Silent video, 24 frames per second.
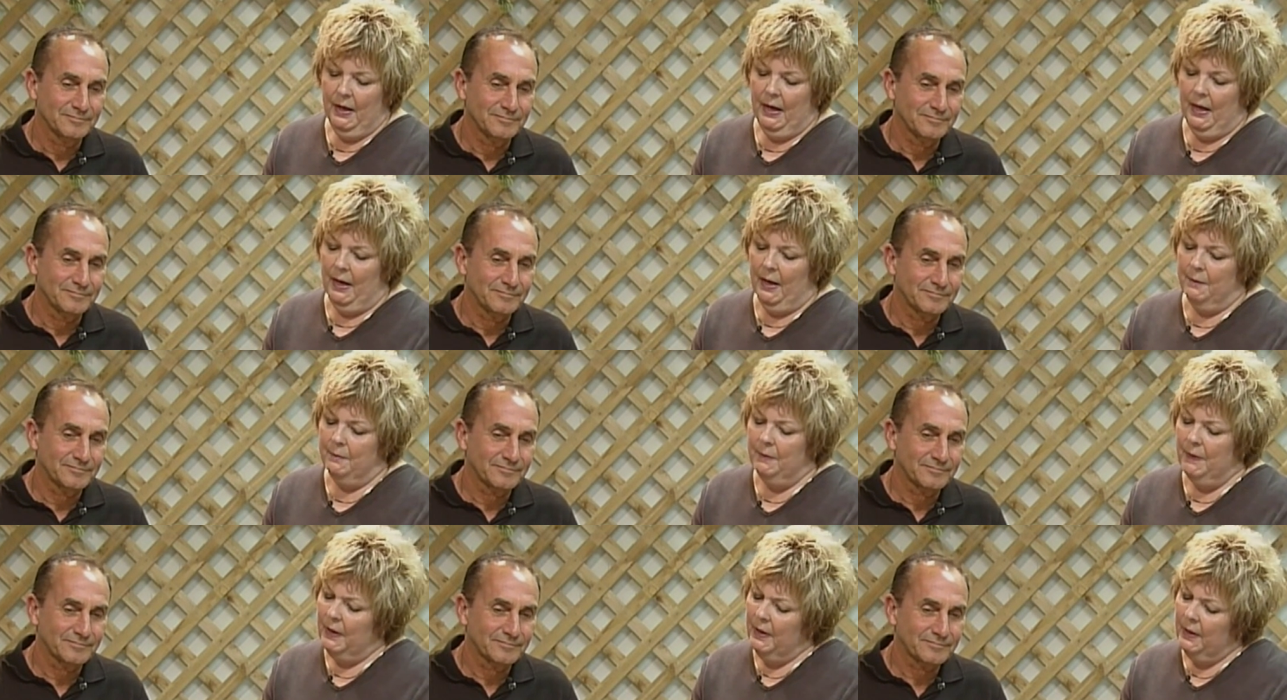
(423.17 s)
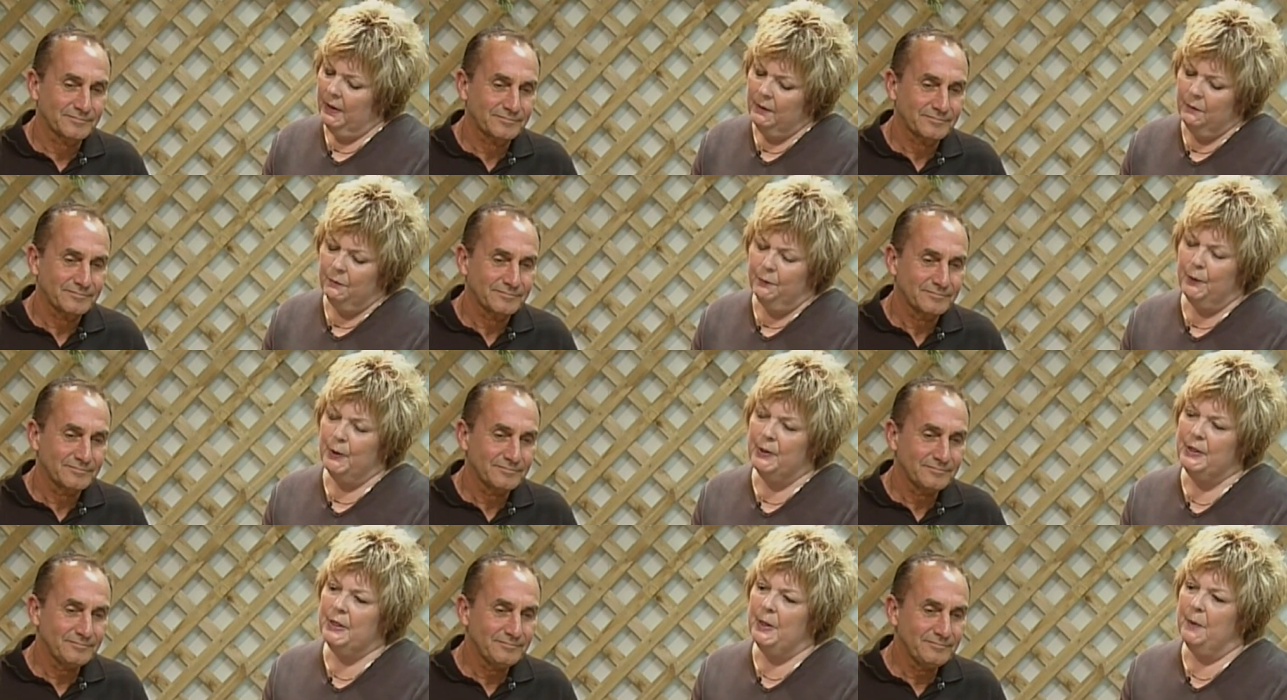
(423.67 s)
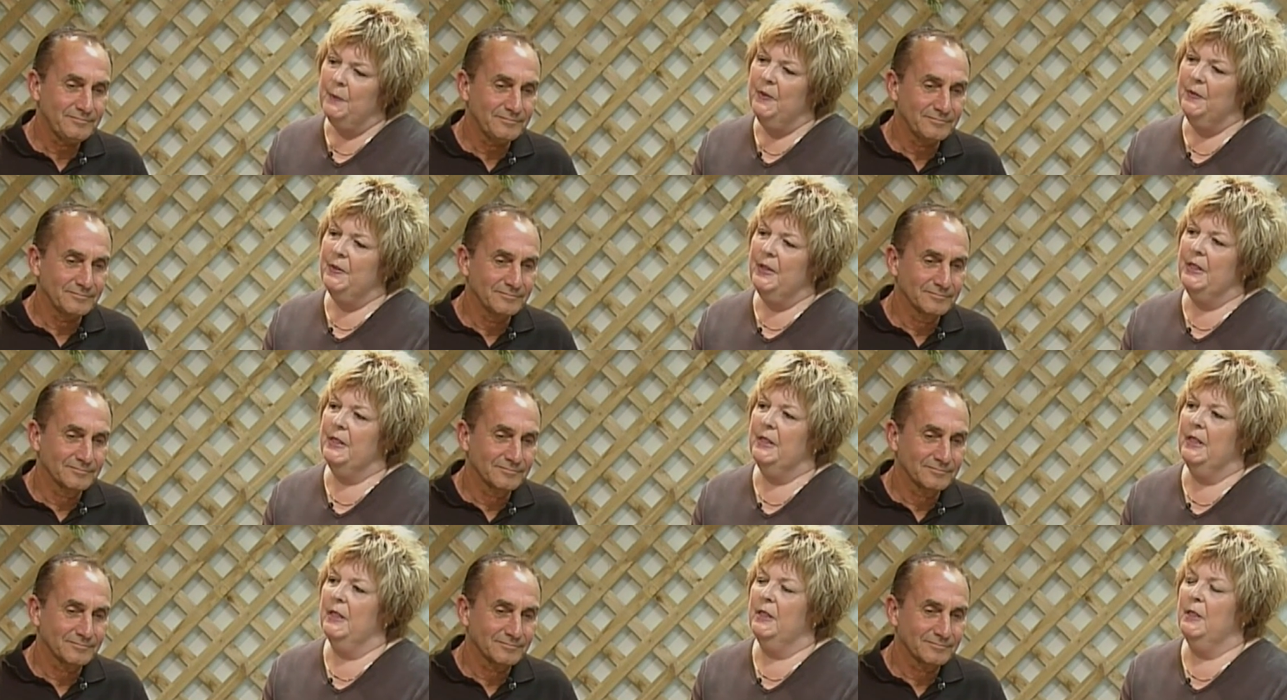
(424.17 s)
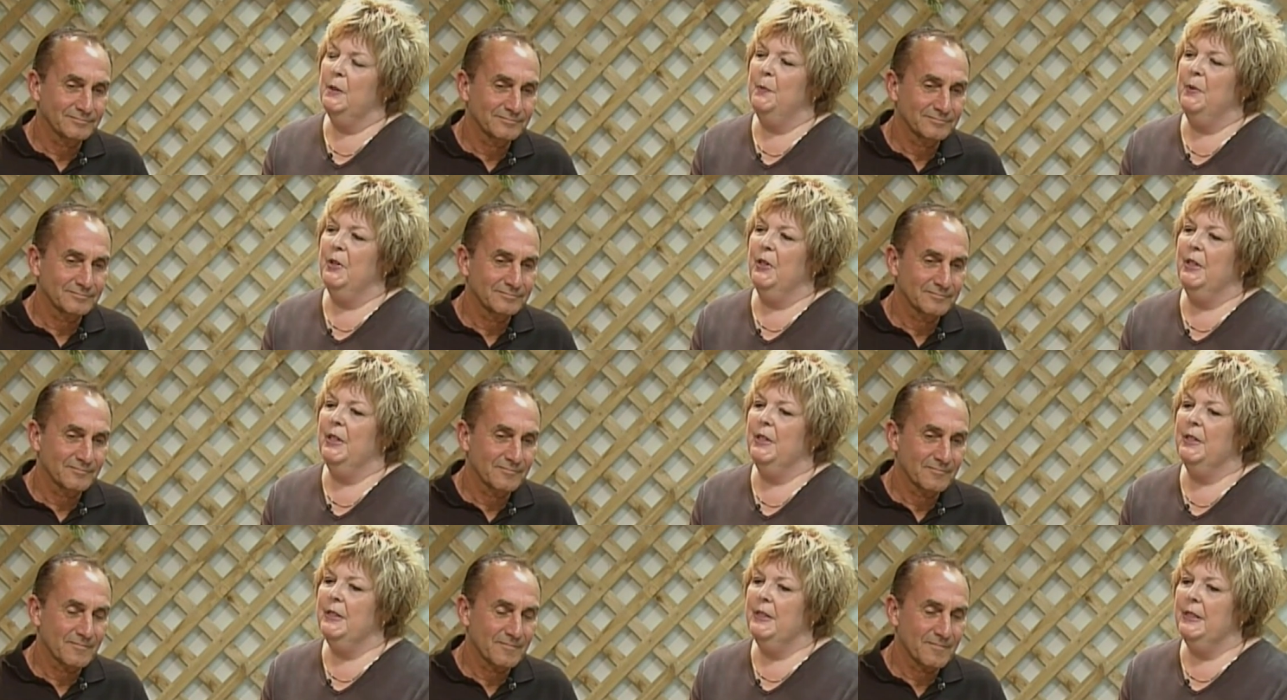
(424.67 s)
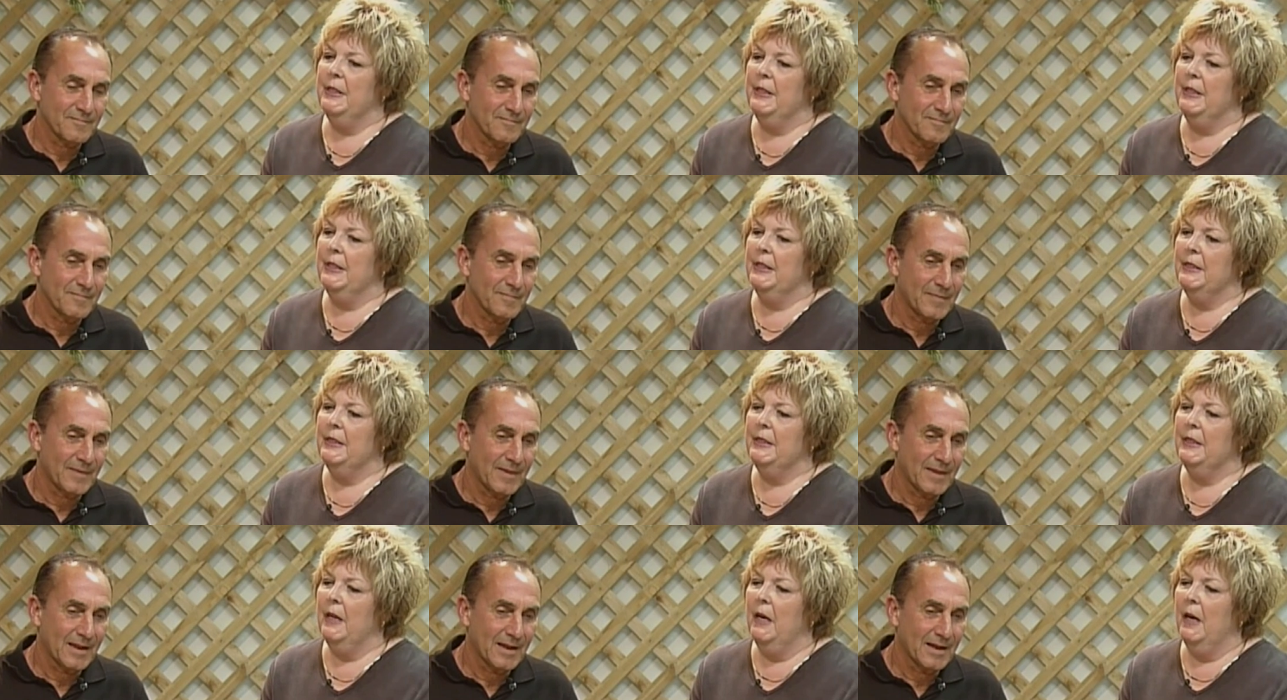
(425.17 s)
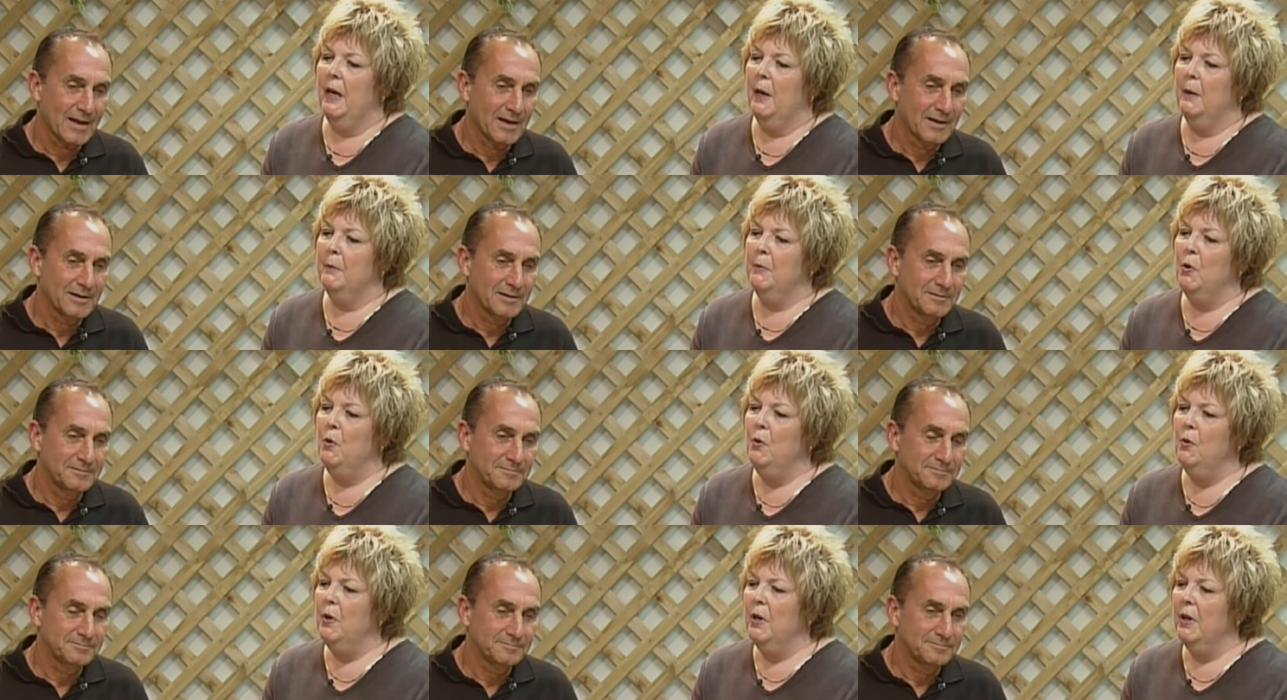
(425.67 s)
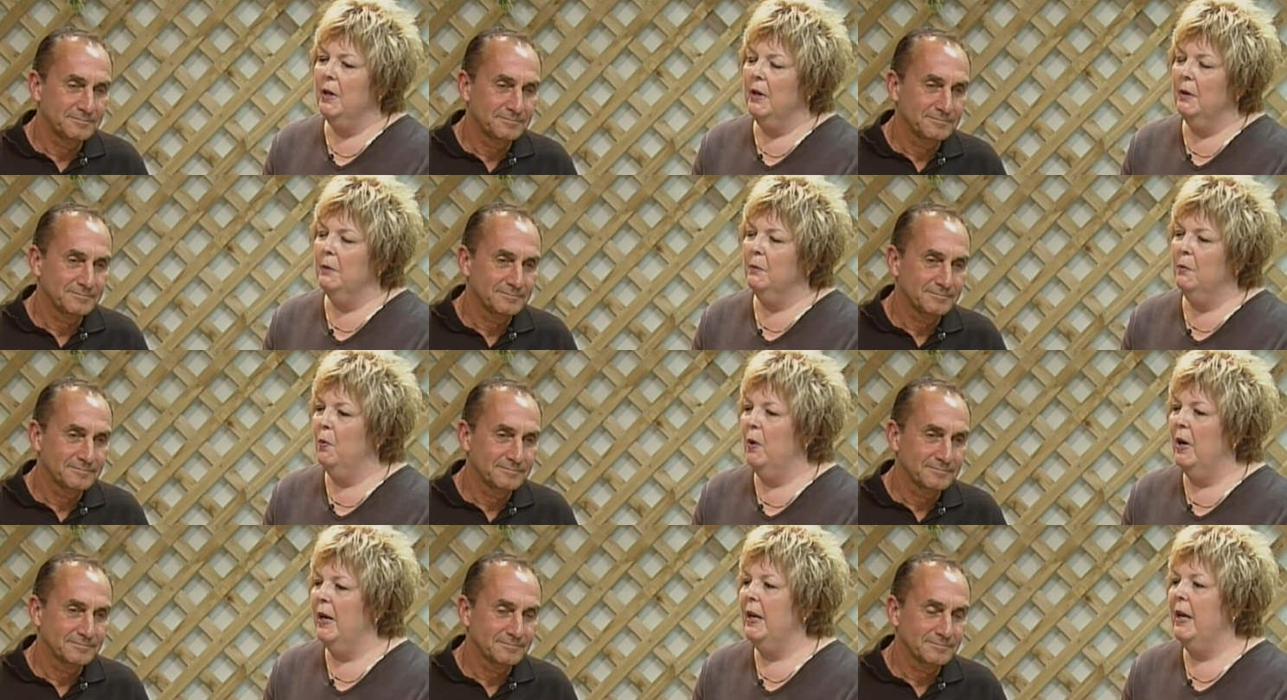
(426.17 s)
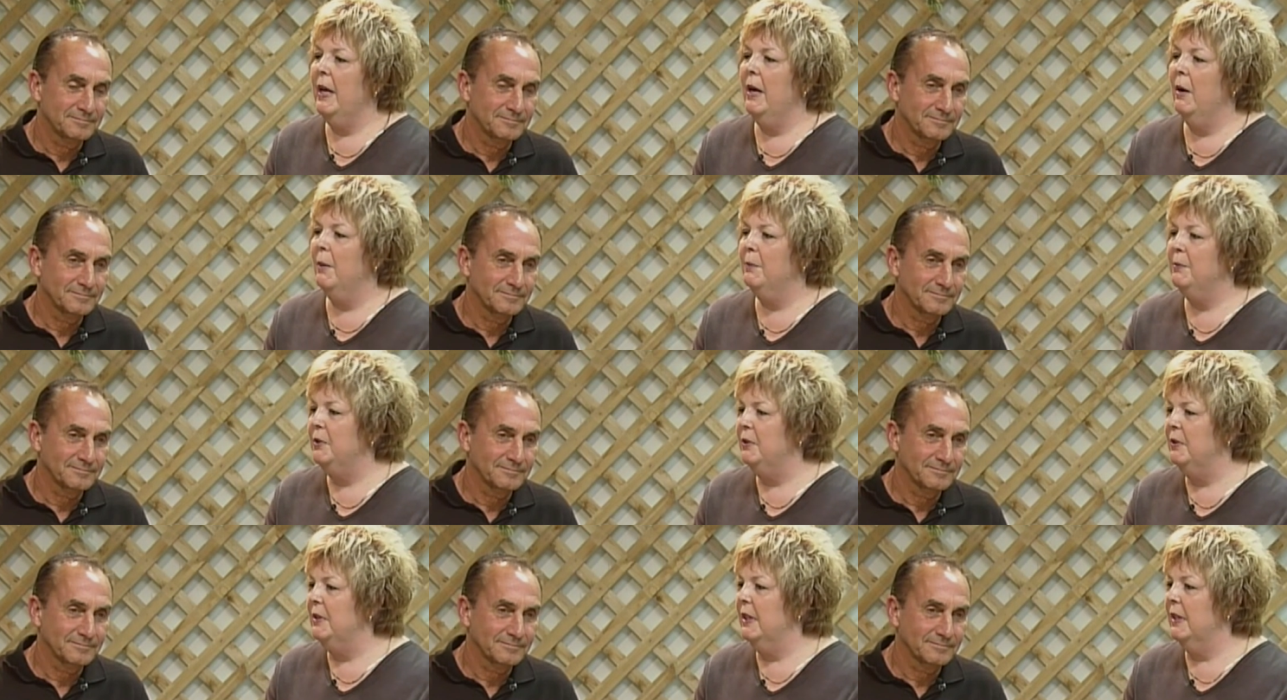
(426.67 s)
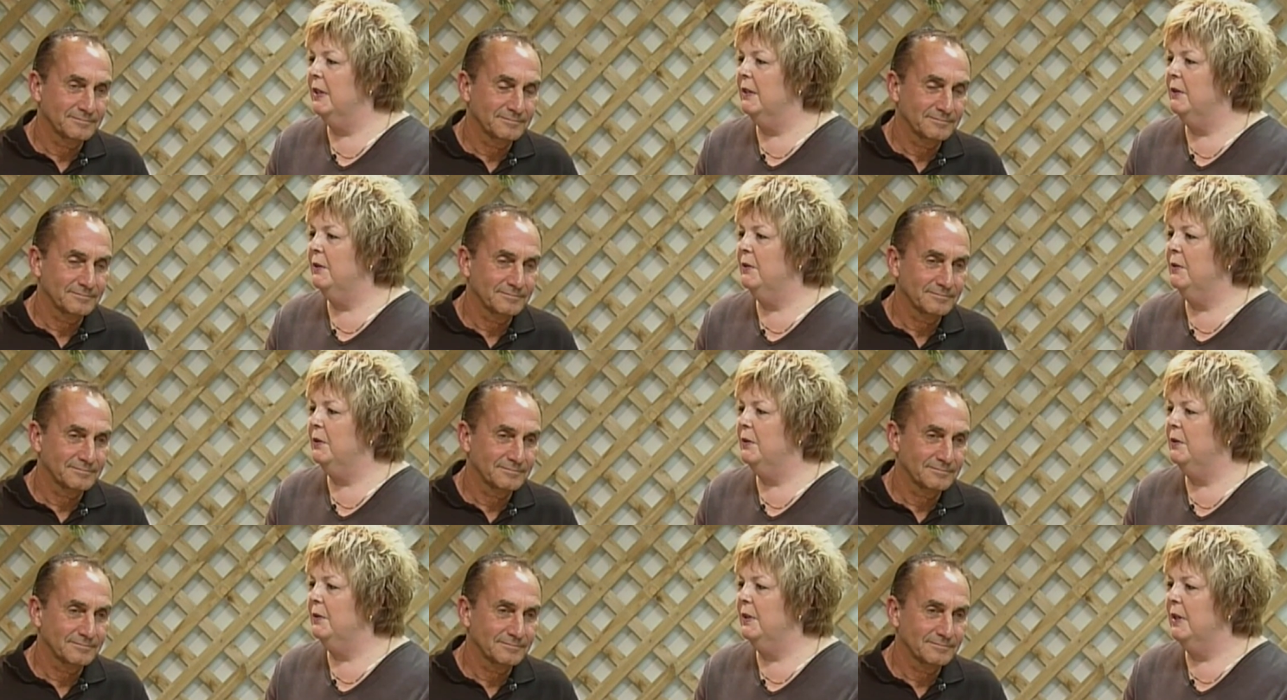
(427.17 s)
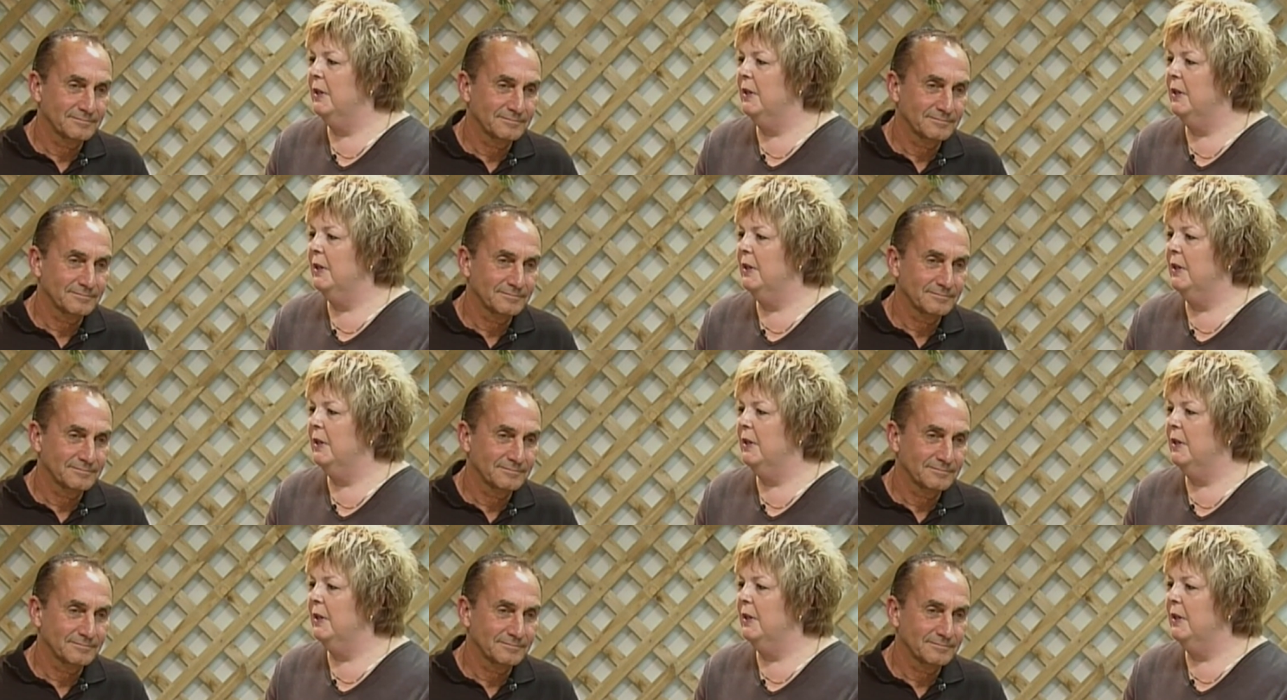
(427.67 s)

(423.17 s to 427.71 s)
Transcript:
Speaker 1: Um, for some of these experiences, um, who or what helped you get through